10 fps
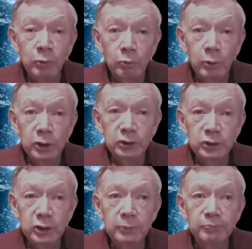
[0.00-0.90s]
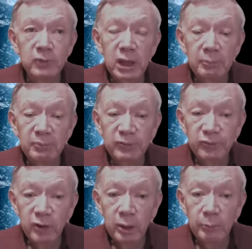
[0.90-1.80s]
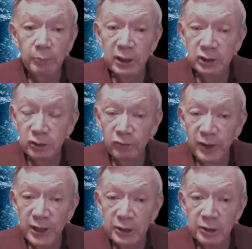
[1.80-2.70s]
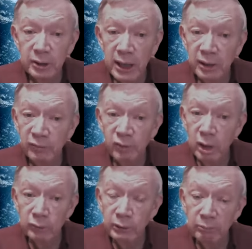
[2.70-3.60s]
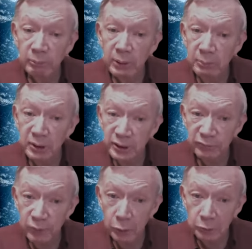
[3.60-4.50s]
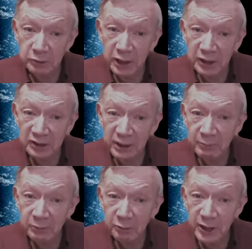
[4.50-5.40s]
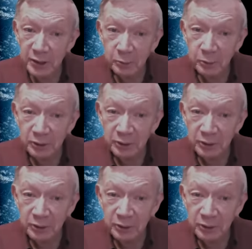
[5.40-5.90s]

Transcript: was coming from Pennsylvania and involved a Republican voter, not a Democratic one,